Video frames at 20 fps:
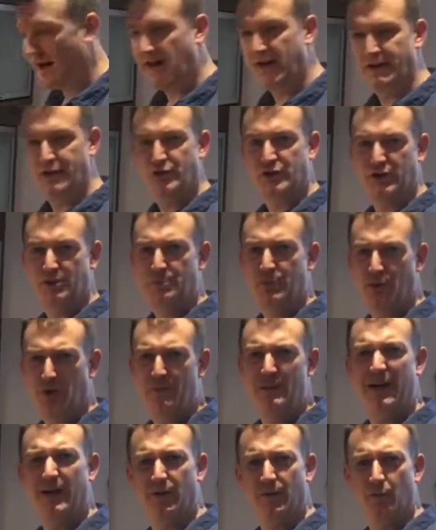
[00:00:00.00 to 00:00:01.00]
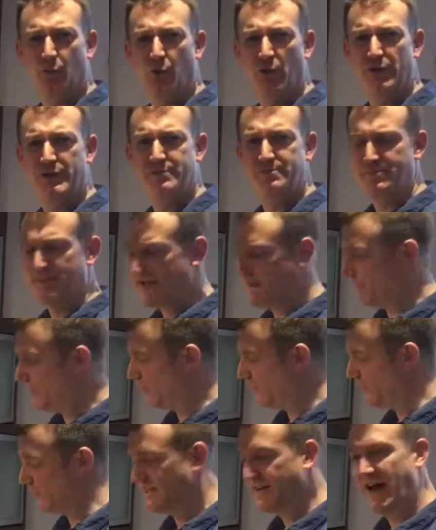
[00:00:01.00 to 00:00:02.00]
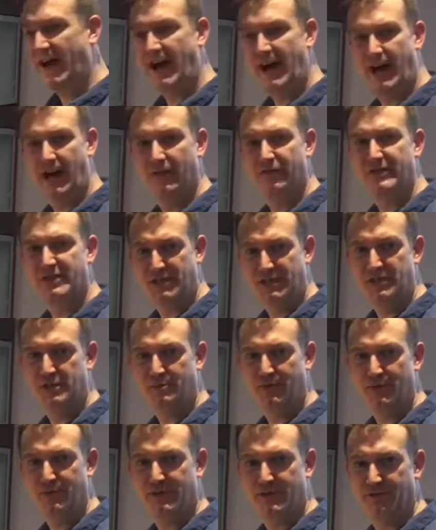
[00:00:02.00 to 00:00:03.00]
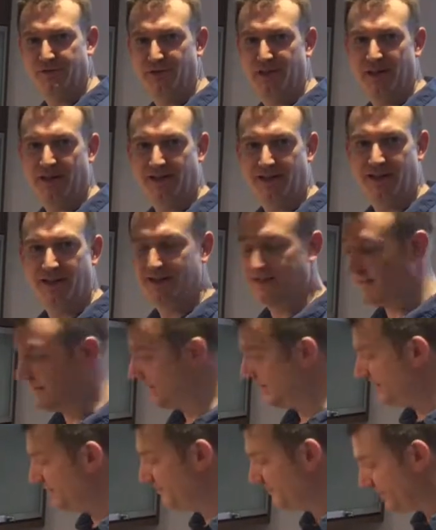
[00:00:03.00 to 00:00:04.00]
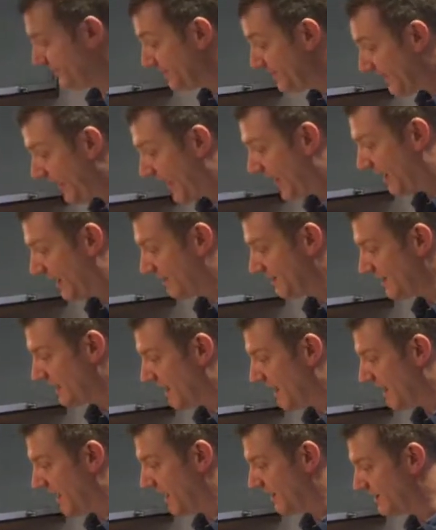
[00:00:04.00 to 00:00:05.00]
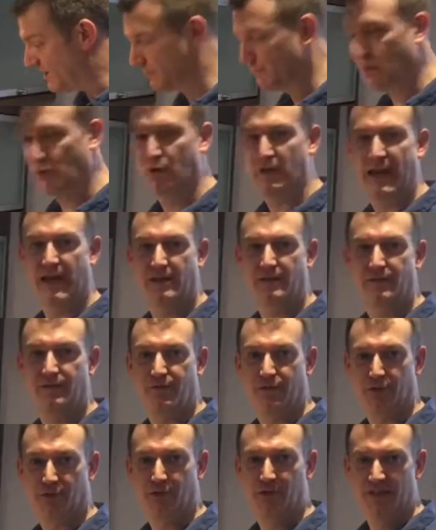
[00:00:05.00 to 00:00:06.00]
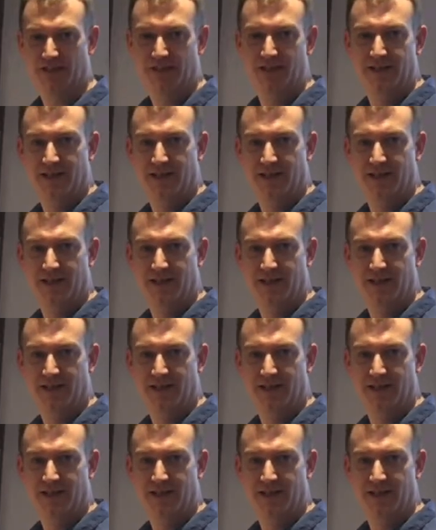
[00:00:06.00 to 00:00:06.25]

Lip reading: I usually put about 1, maybe 1.5 teaspoons of that garlic in, and a small handful